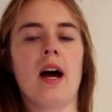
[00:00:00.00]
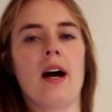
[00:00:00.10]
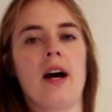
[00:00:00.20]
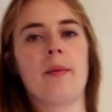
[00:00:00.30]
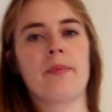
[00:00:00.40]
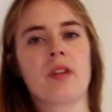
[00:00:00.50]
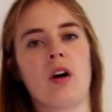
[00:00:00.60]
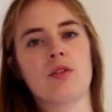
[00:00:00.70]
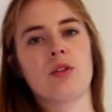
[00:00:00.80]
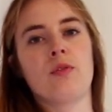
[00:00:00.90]

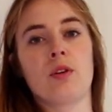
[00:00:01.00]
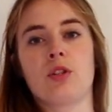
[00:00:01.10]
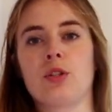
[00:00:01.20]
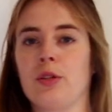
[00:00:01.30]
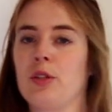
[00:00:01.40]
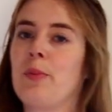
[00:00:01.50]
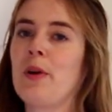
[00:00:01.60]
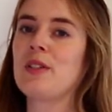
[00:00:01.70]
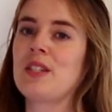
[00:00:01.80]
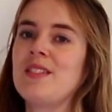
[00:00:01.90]
Also, if you're a shorter
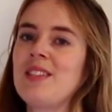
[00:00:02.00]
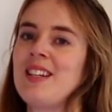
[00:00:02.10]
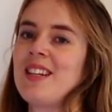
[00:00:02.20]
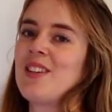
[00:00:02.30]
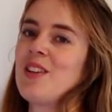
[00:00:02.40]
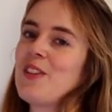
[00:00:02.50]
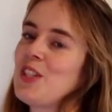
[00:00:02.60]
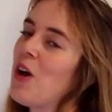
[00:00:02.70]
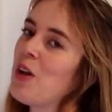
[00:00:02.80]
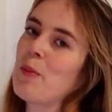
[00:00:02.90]
person, you know, if you're a
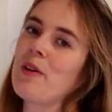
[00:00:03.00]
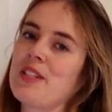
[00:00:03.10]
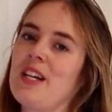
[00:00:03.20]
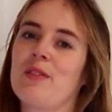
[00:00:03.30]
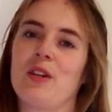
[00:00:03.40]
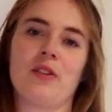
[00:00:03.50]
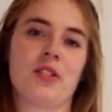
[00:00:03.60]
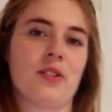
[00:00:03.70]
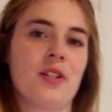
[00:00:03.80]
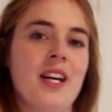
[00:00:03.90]
taller person, I would
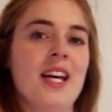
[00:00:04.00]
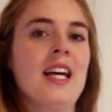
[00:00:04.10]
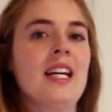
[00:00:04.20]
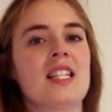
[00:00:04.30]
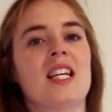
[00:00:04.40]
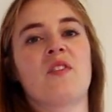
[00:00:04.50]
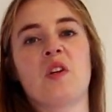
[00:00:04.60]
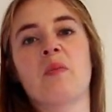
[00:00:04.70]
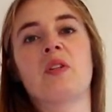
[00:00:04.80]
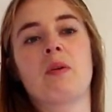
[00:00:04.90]
also say if
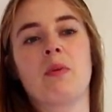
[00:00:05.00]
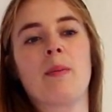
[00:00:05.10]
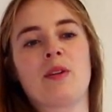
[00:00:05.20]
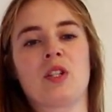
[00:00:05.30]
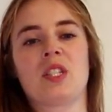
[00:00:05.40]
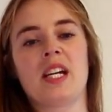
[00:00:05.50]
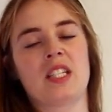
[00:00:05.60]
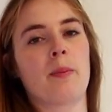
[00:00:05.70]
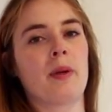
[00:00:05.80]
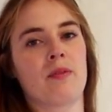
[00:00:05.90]
you're in between, probably just size
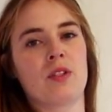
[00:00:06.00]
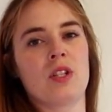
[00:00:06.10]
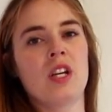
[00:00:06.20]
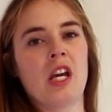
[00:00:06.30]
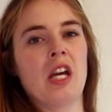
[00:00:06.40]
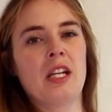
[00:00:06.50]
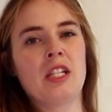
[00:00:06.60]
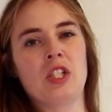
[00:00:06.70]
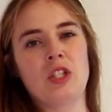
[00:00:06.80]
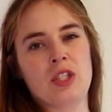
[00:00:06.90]
up even
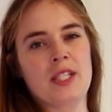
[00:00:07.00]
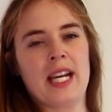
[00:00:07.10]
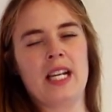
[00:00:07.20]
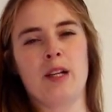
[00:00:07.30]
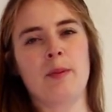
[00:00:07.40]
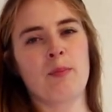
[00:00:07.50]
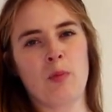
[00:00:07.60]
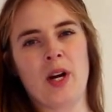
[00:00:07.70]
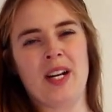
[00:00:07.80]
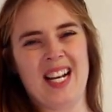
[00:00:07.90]
to just get a little bit
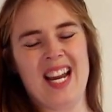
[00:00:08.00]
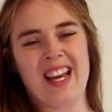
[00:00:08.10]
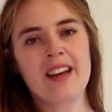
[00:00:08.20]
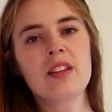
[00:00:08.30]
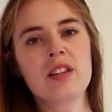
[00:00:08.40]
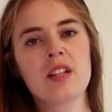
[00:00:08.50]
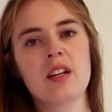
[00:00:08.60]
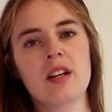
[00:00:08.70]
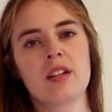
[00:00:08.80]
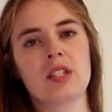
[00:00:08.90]
more length.
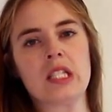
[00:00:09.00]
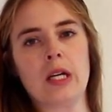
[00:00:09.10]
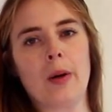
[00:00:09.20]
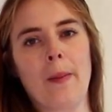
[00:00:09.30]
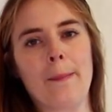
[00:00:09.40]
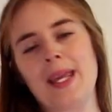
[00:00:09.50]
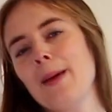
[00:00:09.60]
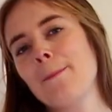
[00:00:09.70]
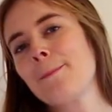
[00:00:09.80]
So yeah.